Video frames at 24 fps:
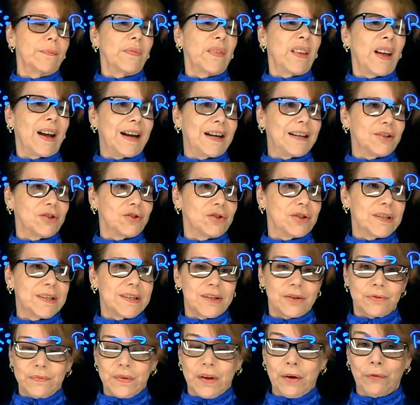hydrogens
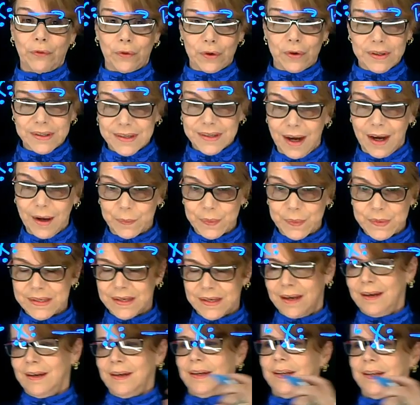of different types
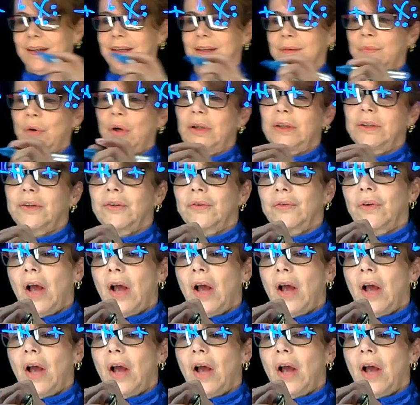in a molecule.